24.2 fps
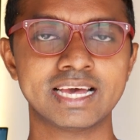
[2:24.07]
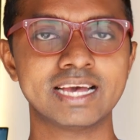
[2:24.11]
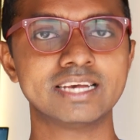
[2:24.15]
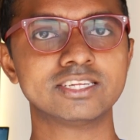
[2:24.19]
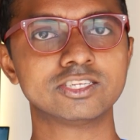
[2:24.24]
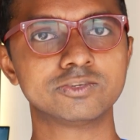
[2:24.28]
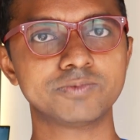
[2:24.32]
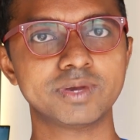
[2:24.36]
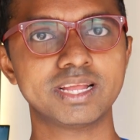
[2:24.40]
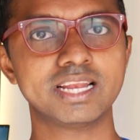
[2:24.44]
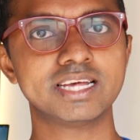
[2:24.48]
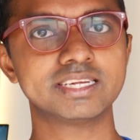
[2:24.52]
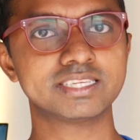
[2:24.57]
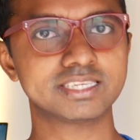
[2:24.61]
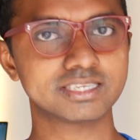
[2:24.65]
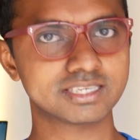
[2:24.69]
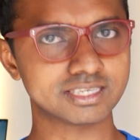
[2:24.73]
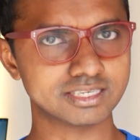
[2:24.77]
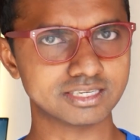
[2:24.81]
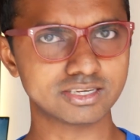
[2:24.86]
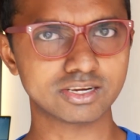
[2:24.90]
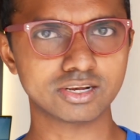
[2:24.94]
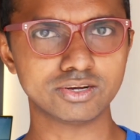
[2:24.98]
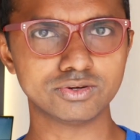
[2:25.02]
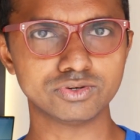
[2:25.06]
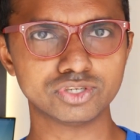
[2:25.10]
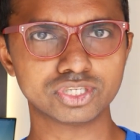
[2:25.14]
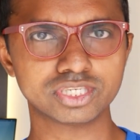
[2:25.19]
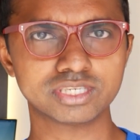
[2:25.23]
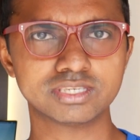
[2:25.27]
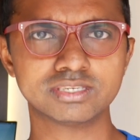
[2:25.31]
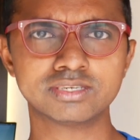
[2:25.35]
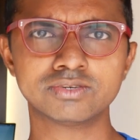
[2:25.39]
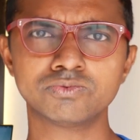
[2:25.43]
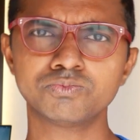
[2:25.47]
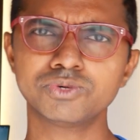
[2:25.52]
as well as a
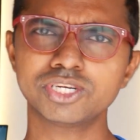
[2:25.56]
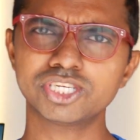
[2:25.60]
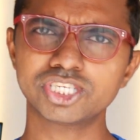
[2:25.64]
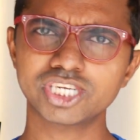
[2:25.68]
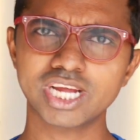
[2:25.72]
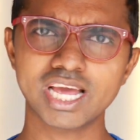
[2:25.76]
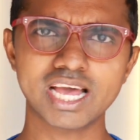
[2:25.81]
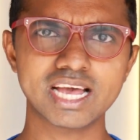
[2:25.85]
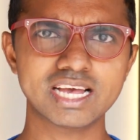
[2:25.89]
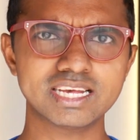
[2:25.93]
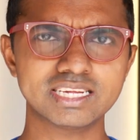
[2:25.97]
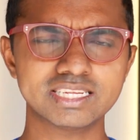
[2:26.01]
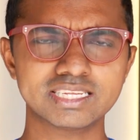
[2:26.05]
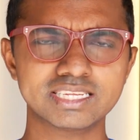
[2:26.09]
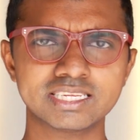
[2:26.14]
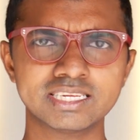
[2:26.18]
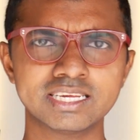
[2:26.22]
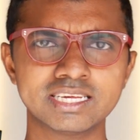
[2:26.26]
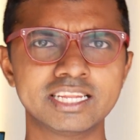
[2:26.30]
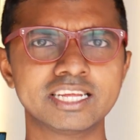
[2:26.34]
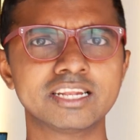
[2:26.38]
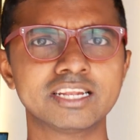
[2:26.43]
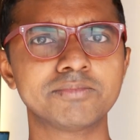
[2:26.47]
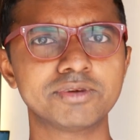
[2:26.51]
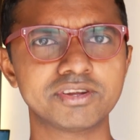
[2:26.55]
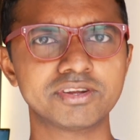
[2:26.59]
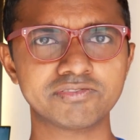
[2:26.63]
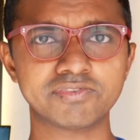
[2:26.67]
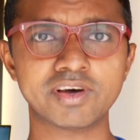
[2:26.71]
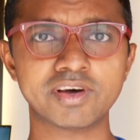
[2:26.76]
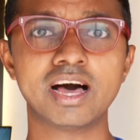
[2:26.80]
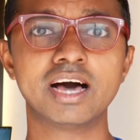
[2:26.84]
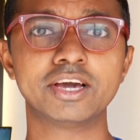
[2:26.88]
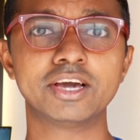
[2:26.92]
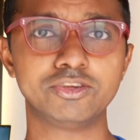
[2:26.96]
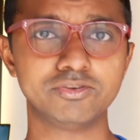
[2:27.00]
conclusion which has a little bit of
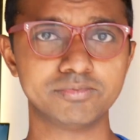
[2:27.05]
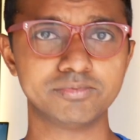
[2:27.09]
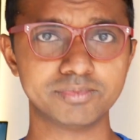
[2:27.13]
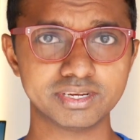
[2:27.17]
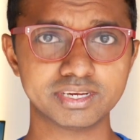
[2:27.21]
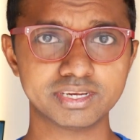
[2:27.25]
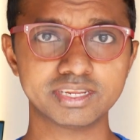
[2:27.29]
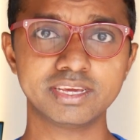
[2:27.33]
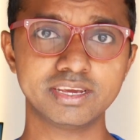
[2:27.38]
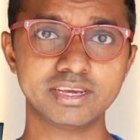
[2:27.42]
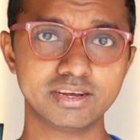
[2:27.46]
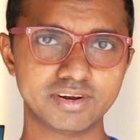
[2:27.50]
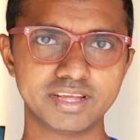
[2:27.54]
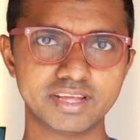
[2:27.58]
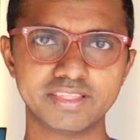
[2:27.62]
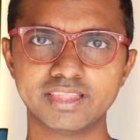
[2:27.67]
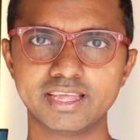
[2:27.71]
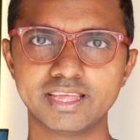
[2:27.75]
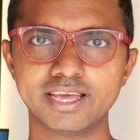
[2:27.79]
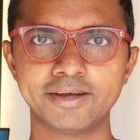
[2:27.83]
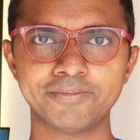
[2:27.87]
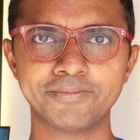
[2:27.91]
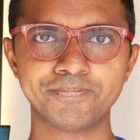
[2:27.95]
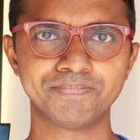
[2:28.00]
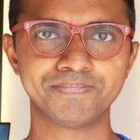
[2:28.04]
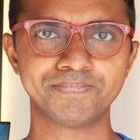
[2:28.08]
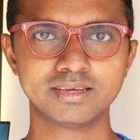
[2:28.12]
argument here and there.